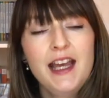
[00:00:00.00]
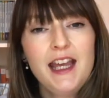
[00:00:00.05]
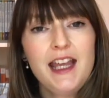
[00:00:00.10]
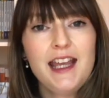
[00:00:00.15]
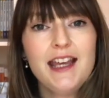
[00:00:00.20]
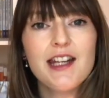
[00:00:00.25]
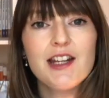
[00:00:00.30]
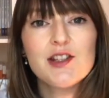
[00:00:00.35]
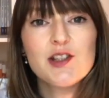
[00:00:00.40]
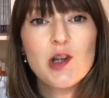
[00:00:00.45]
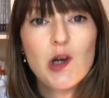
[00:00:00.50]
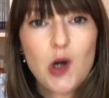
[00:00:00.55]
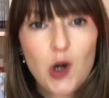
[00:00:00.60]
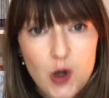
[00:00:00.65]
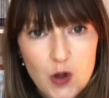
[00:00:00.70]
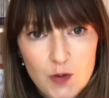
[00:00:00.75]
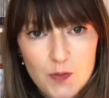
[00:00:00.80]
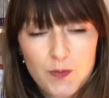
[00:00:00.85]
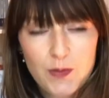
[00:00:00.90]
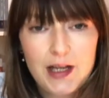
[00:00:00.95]
He had his
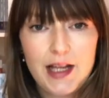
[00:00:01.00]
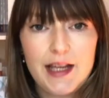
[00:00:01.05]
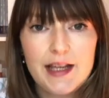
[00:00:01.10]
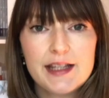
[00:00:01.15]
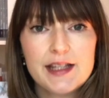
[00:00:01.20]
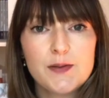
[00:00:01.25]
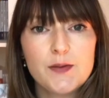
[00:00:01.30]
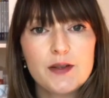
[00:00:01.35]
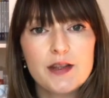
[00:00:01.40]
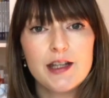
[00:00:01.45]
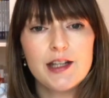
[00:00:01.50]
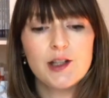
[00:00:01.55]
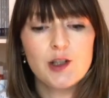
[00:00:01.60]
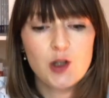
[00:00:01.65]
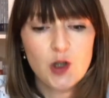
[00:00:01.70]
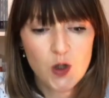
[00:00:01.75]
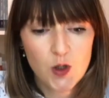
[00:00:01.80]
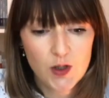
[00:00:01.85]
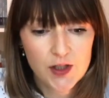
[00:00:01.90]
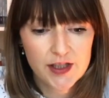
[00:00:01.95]
own place within
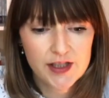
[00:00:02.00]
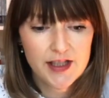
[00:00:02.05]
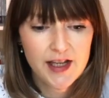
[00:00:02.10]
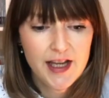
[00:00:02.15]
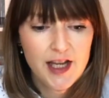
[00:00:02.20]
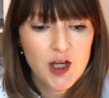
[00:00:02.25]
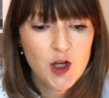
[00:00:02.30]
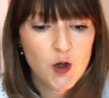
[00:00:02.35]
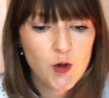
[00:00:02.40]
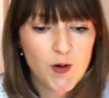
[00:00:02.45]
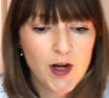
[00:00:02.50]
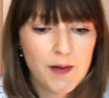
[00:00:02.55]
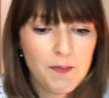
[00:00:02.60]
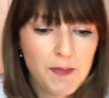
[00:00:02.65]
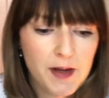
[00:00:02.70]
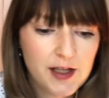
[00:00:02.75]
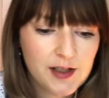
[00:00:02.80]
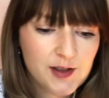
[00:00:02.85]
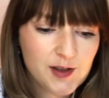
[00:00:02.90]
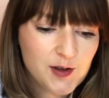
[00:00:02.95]
God's great
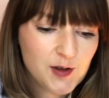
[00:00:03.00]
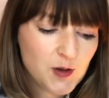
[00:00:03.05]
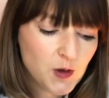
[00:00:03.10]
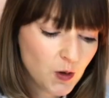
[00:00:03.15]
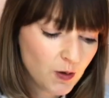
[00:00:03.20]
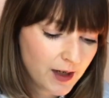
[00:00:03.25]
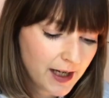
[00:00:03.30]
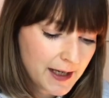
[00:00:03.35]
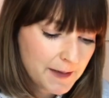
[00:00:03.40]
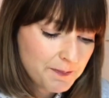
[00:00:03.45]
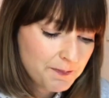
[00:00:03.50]
big story.